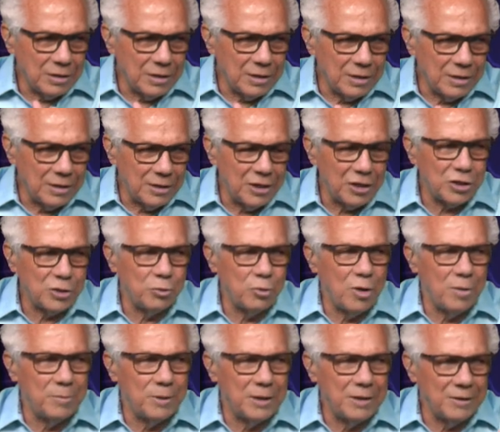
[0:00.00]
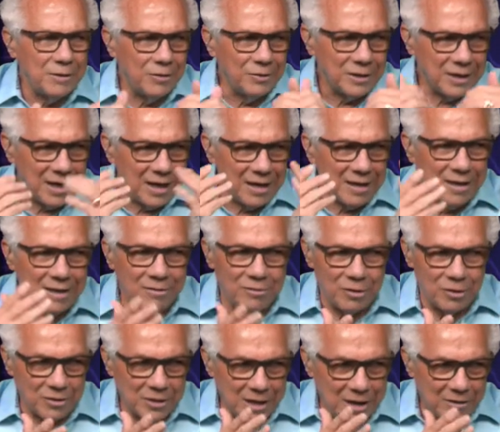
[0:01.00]
This woman, okay,
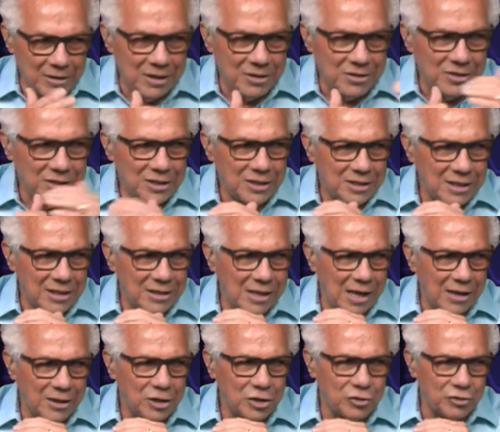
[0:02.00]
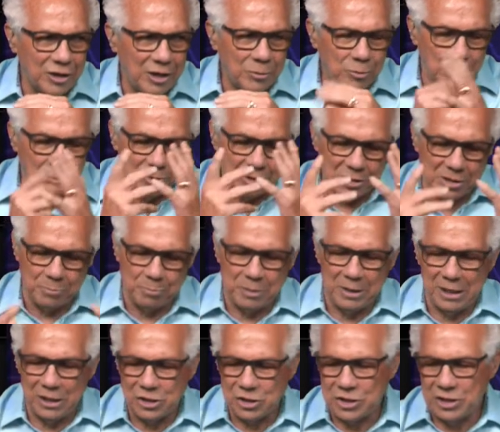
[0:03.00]
no doubt, as Z says, highly trained woman. She has a
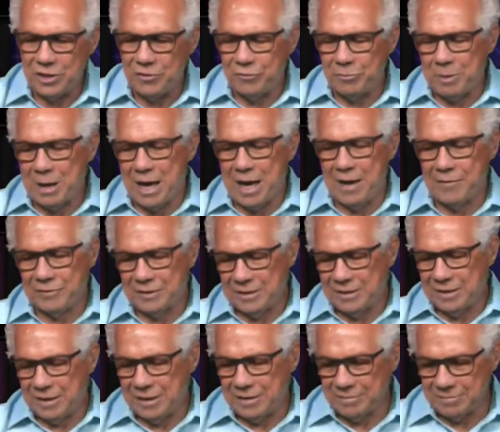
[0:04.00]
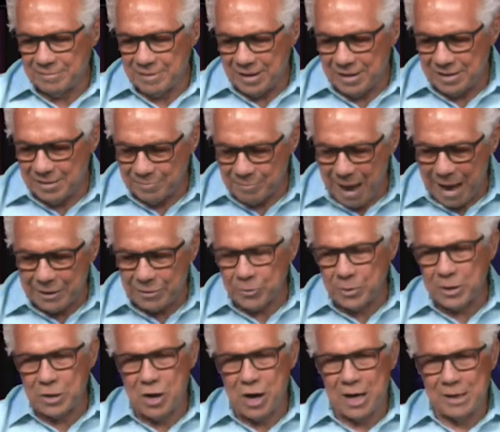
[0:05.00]
PhD from Harvard, uh,
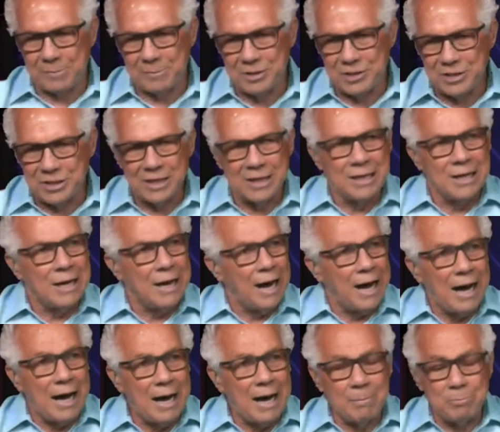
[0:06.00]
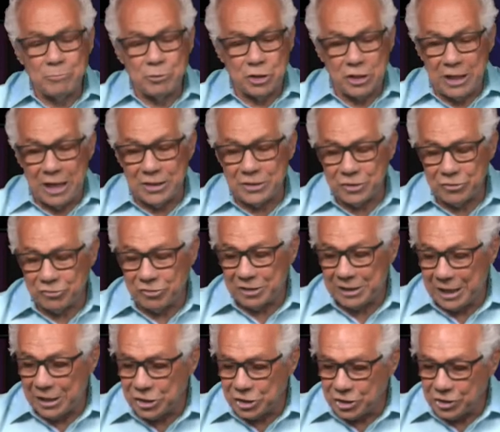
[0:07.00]
macroeconomist. Um, she has the
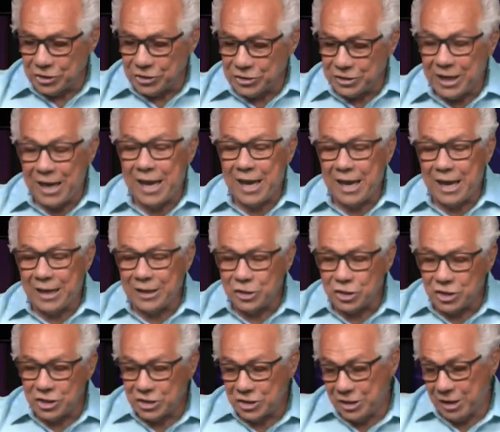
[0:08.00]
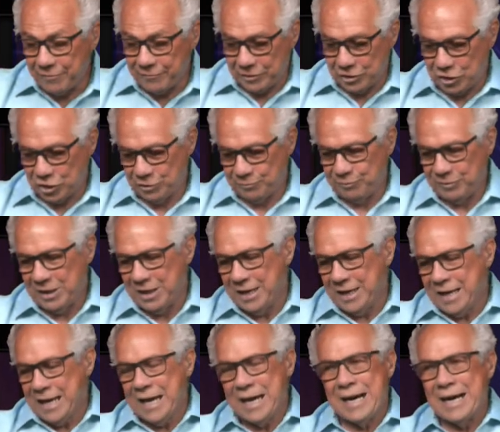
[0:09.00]
credentials and she's dovish.
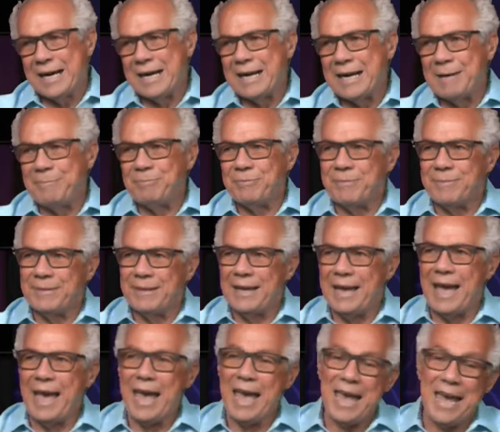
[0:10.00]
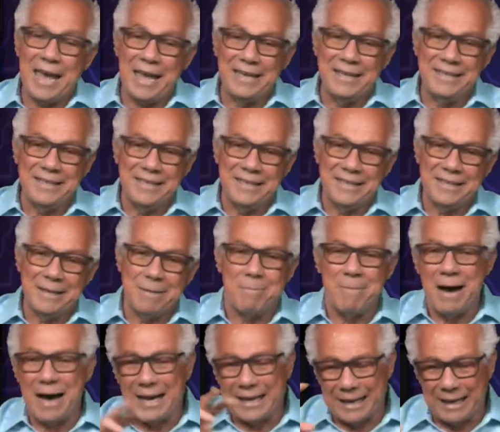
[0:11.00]
Um, and the
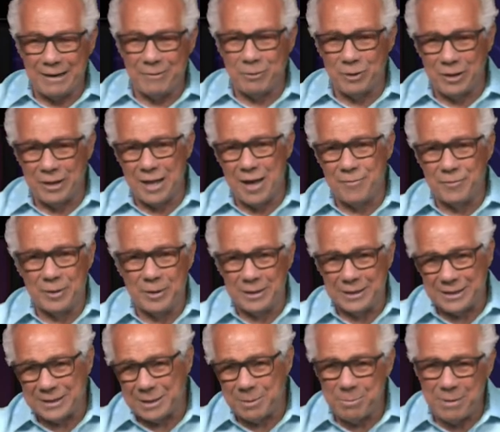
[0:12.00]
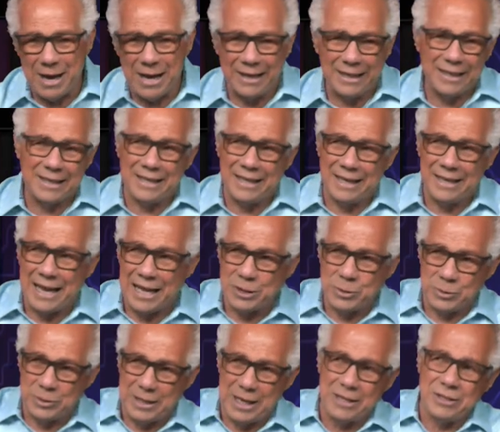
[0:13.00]
market will love it because the market, and that's
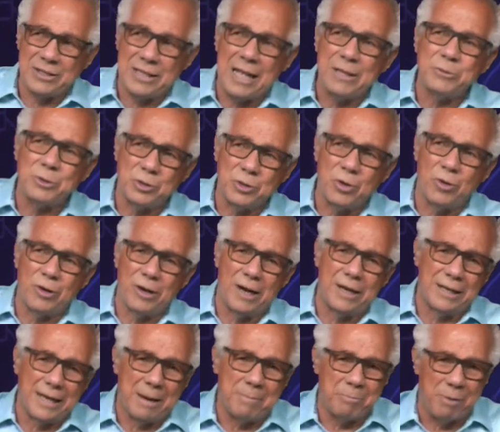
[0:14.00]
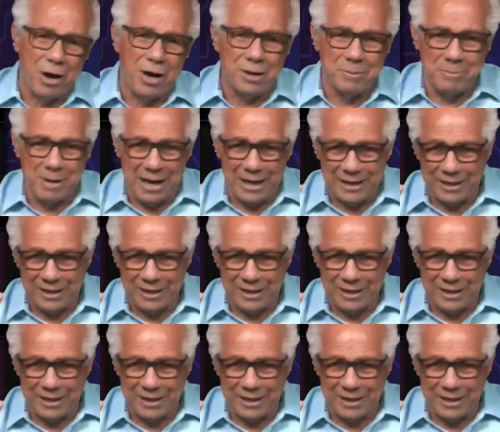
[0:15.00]
what that's, that's what's going on in that bond market